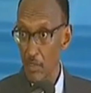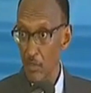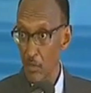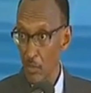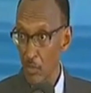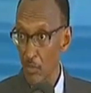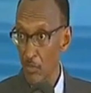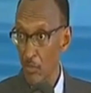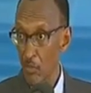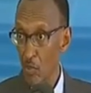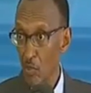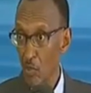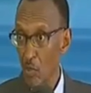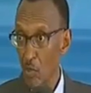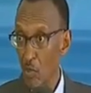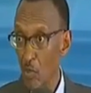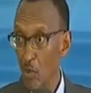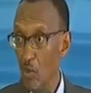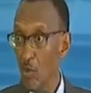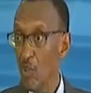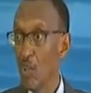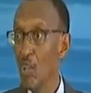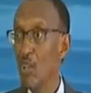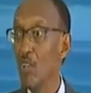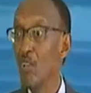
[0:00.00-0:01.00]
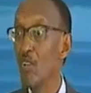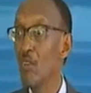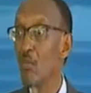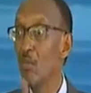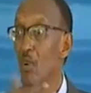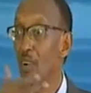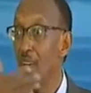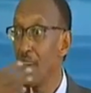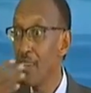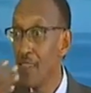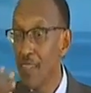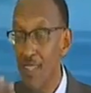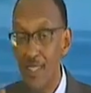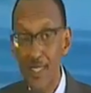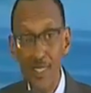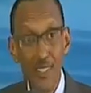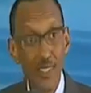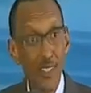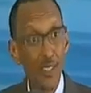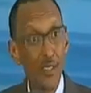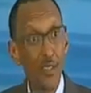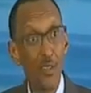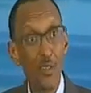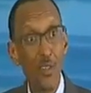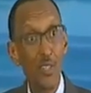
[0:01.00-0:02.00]
of Congo were
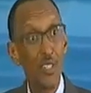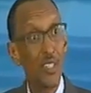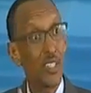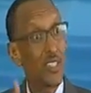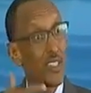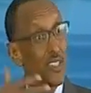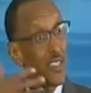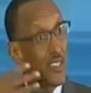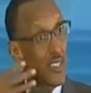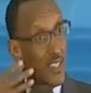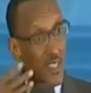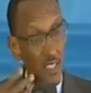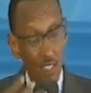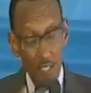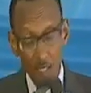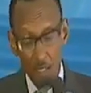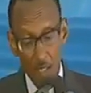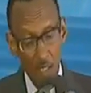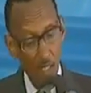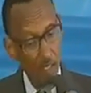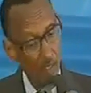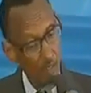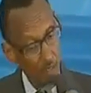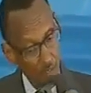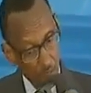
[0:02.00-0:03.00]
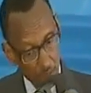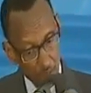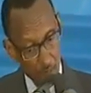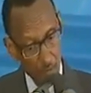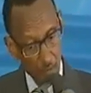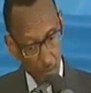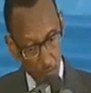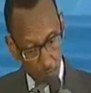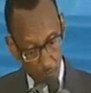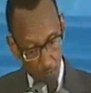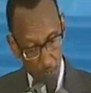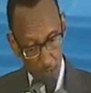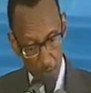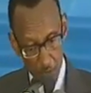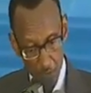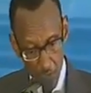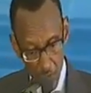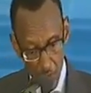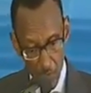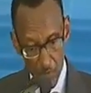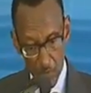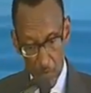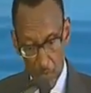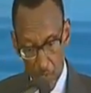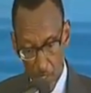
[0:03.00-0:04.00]
taking note and saying, yeah, we are
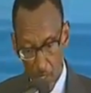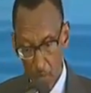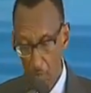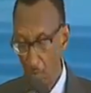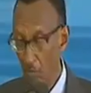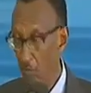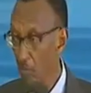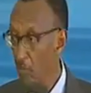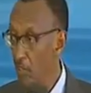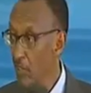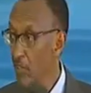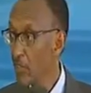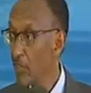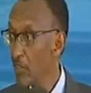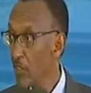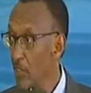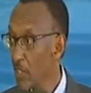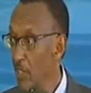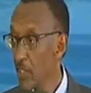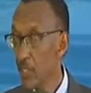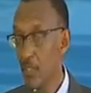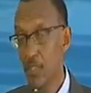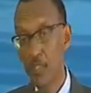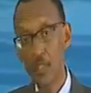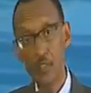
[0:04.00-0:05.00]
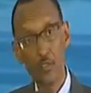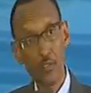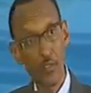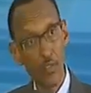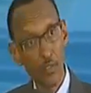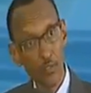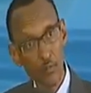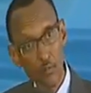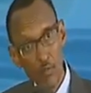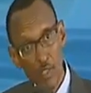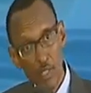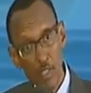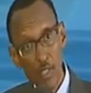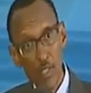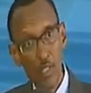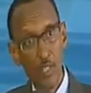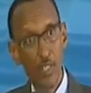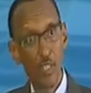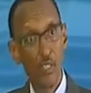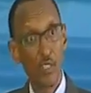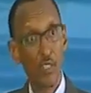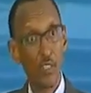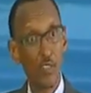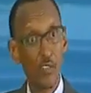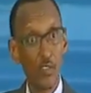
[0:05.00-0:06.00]
aware of some of the things. Actually,
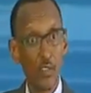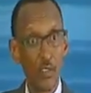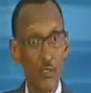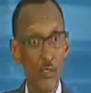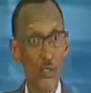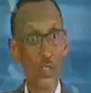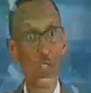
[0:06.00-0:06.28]
they tried to